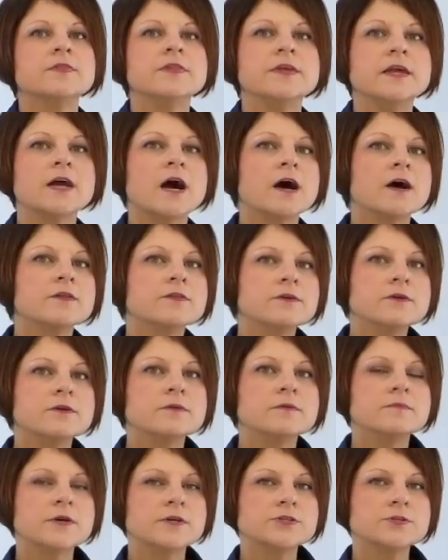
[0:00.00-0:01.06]
The
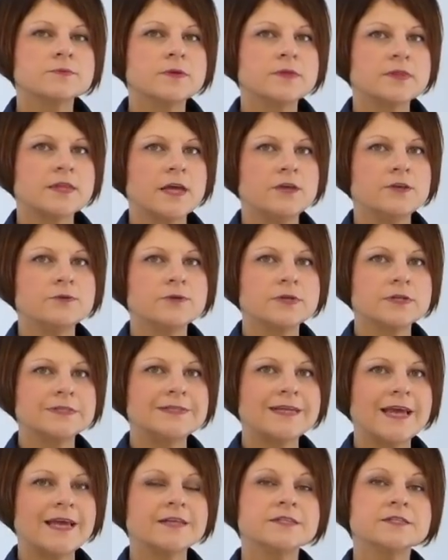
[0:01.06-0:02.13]
other measurement that you can
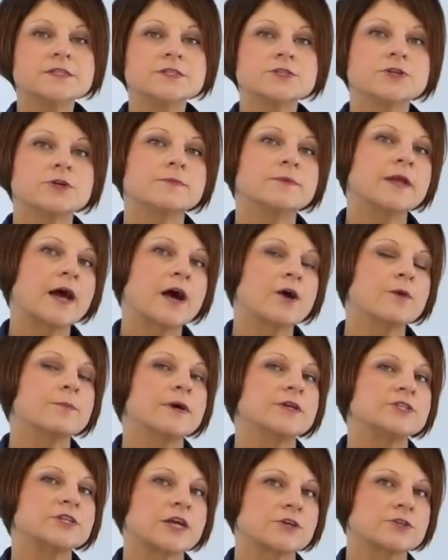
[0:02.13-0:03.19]
take to determine how
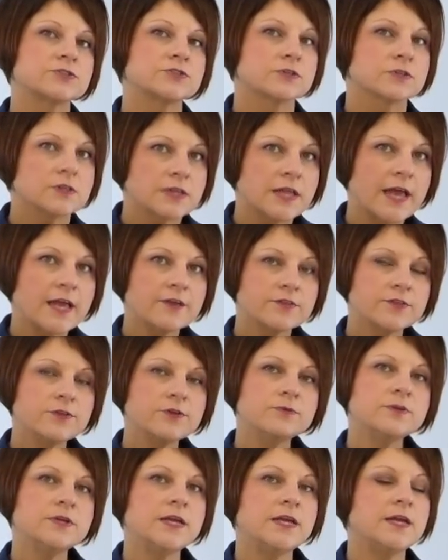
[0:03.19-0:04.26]
much extra length
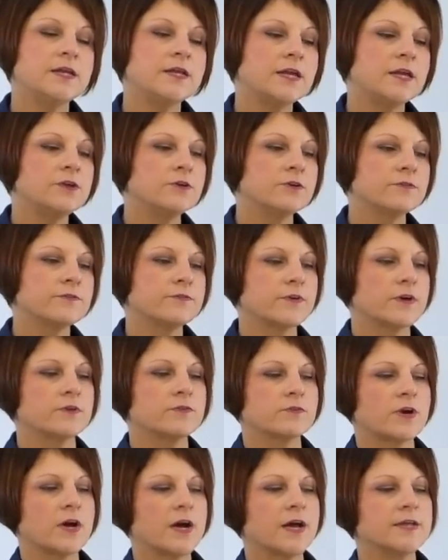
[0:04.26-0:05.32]
you need in your front
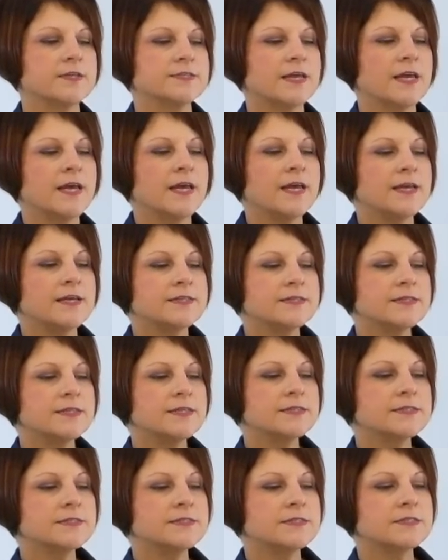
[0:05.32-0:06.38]
rise is
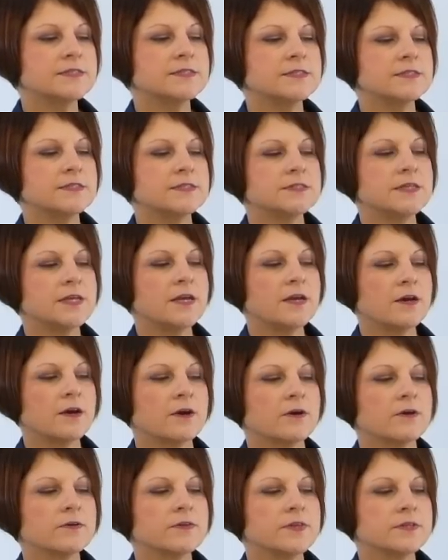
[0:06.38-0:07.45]
this distance
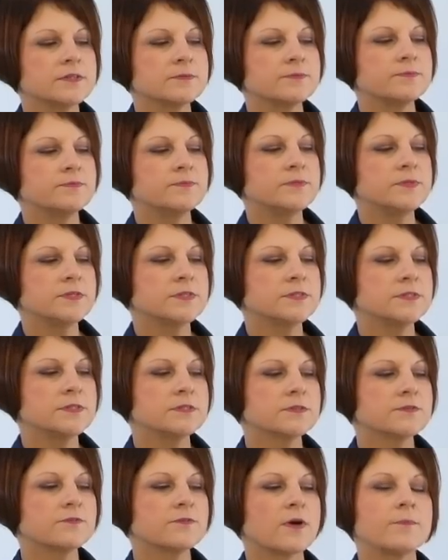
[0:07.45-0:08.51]
here, this
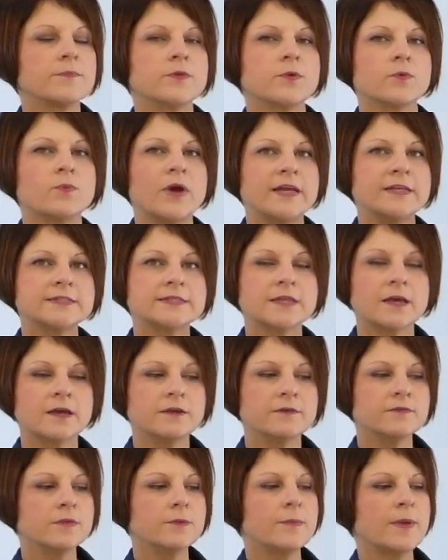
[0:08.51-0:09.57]
distance from the waistline
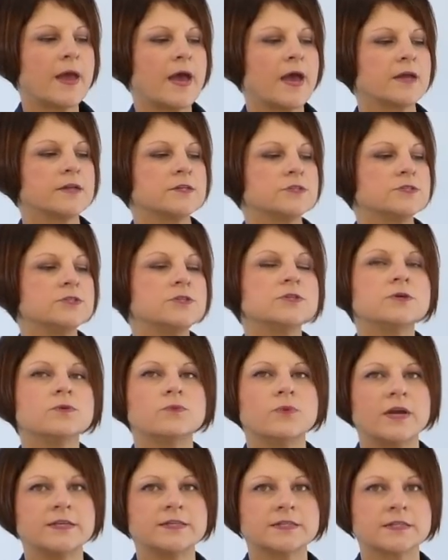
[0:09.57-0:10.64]
of the pant to the
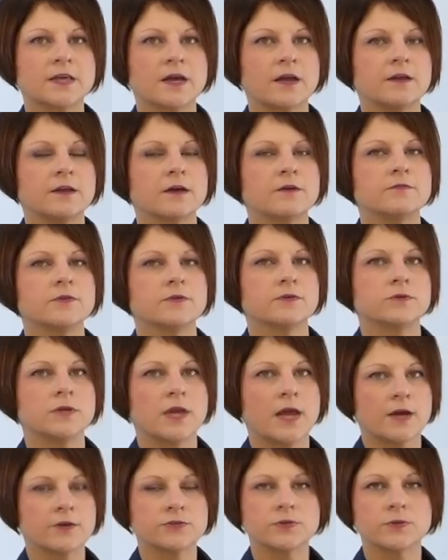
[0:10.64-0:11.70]
waistline of your
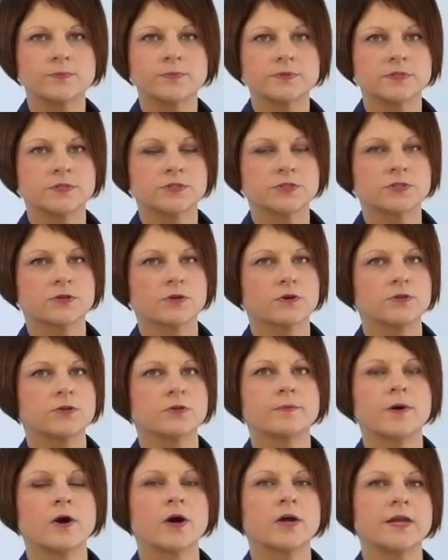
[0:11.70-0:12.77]
natural position on your
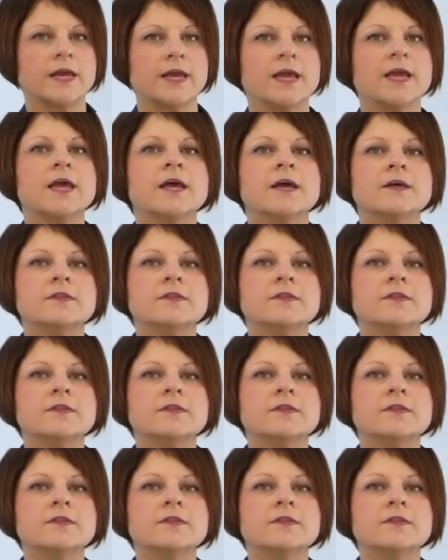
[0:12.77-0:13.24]
body.